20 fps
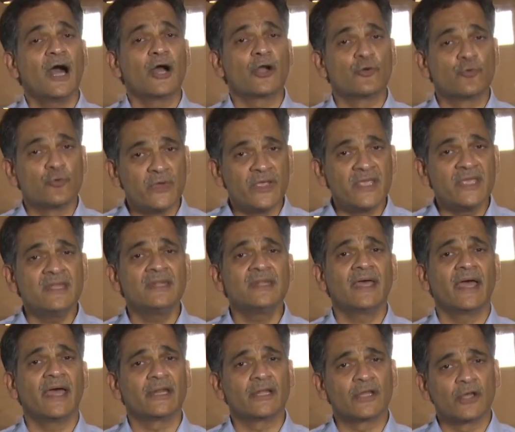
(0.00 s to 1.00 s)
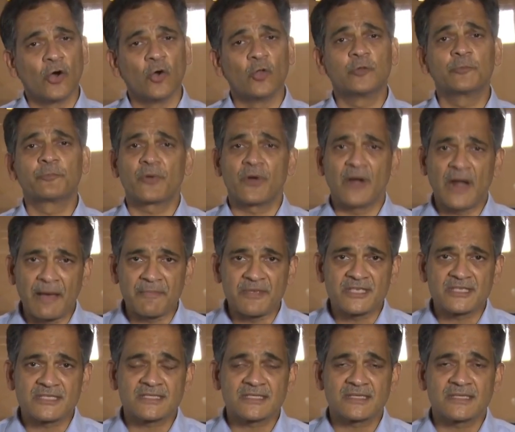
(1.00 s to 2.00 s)
a green and gold
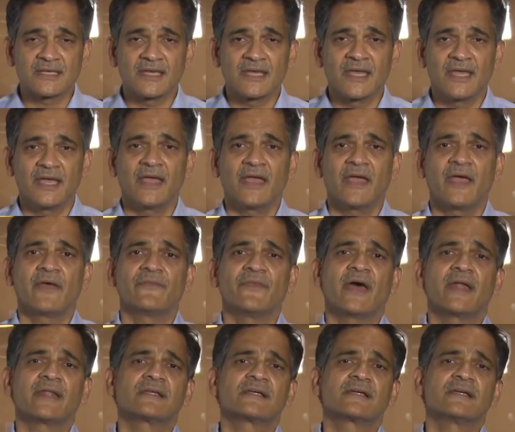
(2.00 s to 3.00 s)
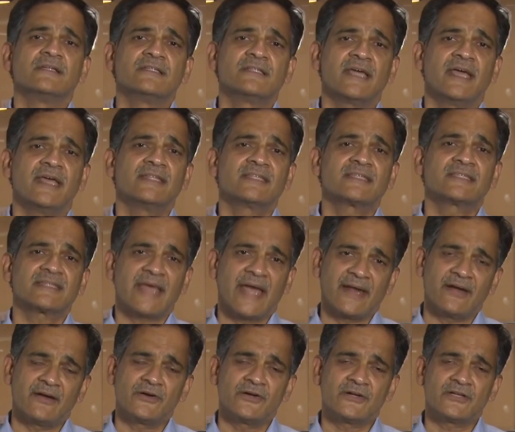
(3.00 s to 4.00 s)
promise that contains
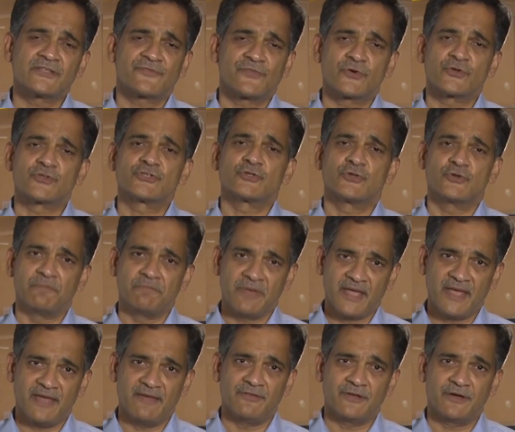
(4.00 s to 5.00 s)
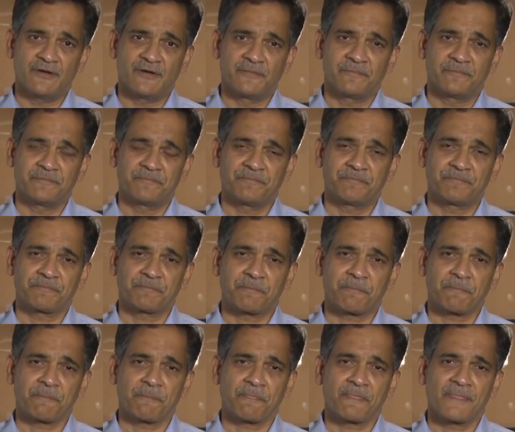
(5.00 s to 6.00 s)
standards for student behavior.
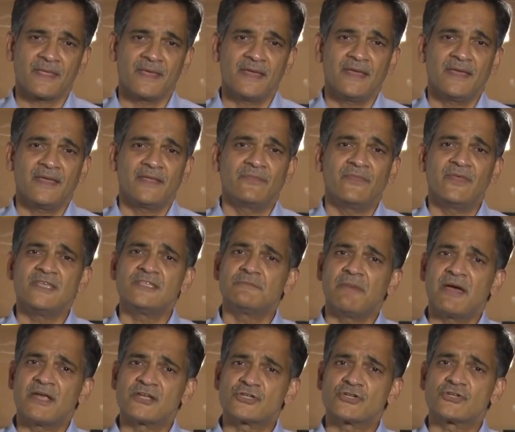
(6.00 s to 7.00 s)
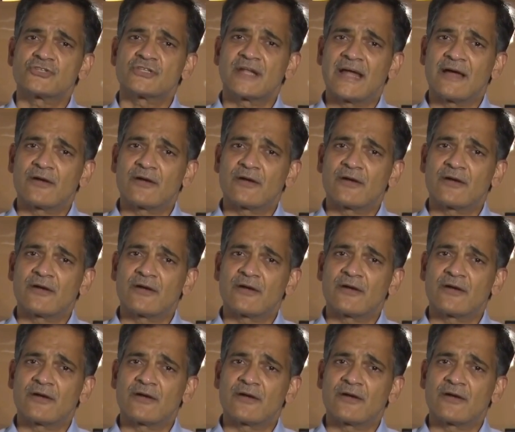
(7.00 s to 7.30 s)
These measures are